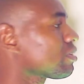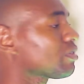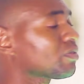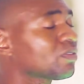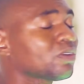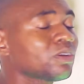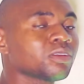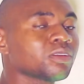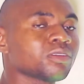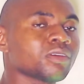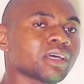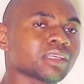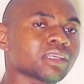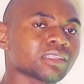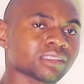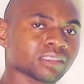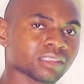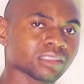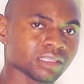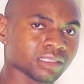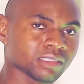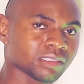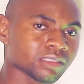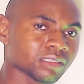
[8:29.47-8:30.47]
of all, you
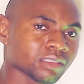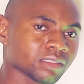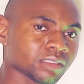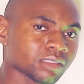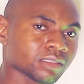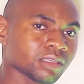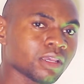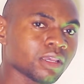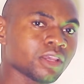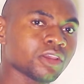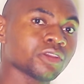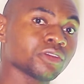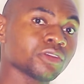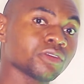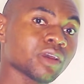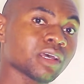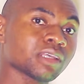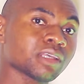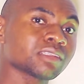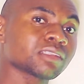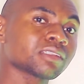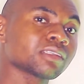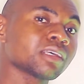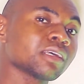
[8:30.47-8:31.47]
assess
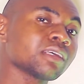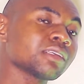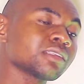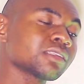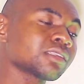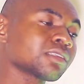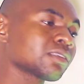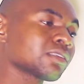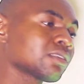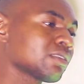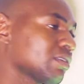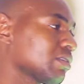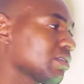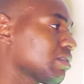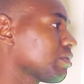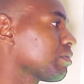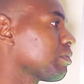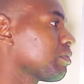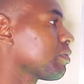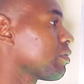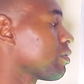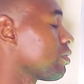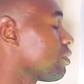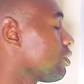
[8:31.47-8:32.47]

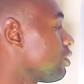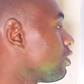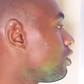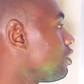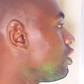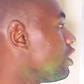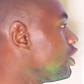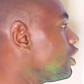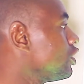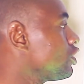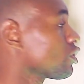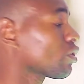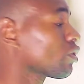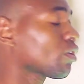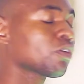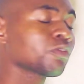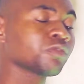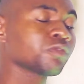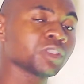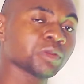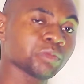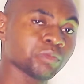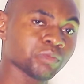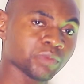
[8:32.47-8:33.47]
the nature
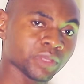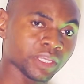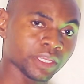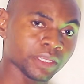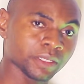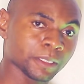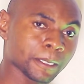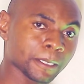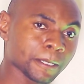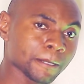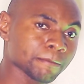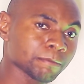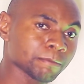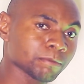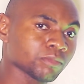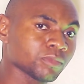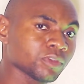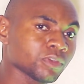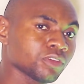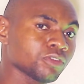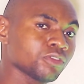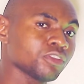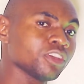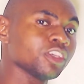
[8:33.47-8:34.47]
of the pain.
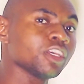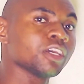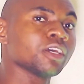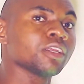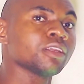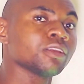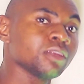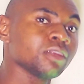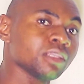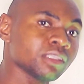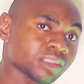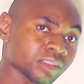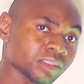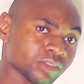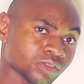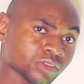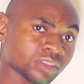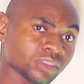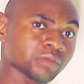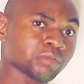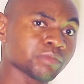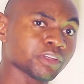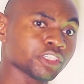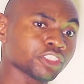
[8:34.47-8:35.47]
You listen to
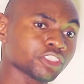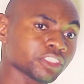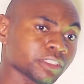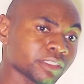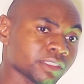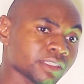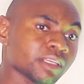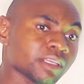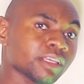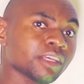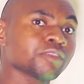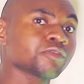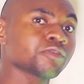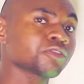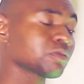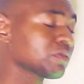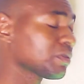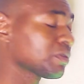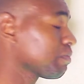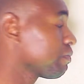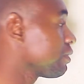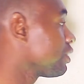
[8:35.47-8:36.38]
the patient, hear from the